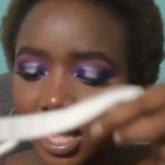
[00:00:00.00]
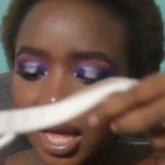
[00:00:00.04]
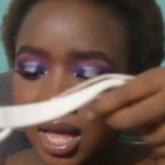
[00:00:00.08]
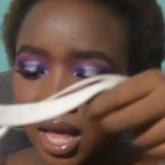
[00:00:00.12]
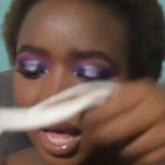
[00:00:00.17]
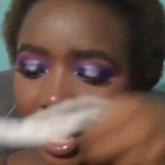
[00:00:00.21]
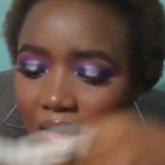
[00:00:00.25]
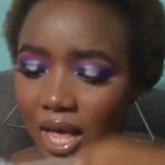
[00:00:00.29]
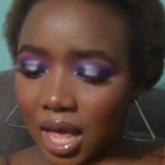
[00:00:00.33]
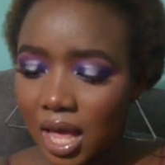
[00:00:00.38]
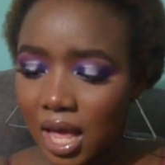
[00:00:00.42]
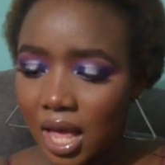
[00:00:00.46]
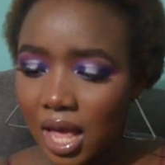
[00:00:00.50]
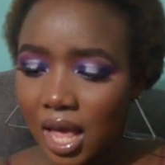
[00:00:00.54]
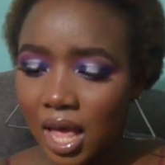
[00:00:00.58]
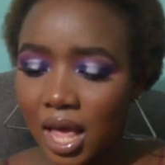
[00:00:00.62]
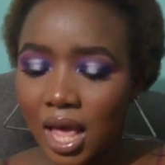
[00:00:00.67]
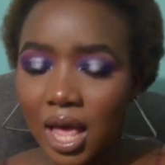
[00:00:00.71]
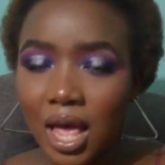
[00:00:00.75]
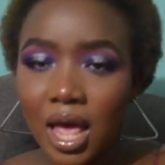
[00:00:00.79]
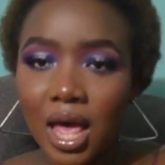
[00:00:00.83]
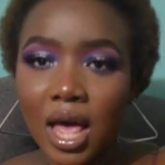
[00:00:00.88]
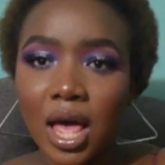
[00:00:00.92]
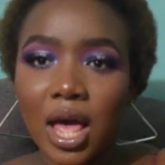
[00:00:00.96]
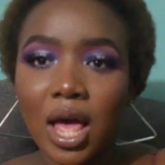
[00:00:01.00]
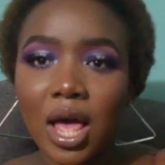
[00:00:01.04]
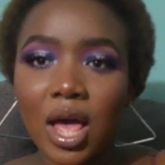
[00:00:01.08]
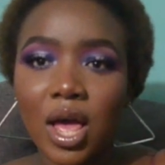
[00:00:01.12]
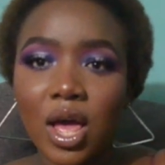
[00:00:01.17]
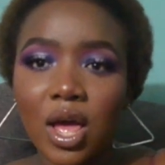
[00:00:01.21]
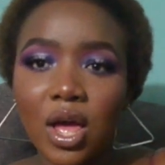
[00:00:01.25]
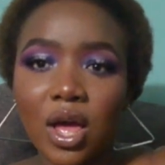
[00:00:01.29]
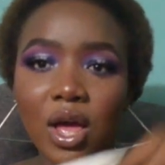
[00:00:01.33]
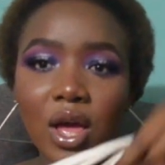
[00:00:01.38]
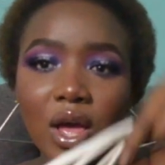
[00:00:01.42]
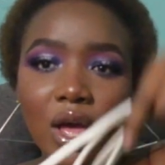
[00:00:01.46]

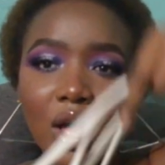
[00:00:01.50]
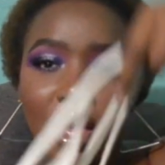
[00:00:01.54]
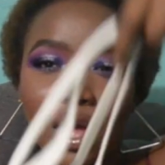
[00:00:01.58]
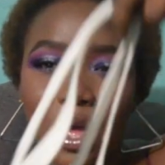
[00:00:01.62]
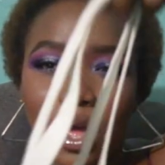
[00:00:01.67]
(no one is talking)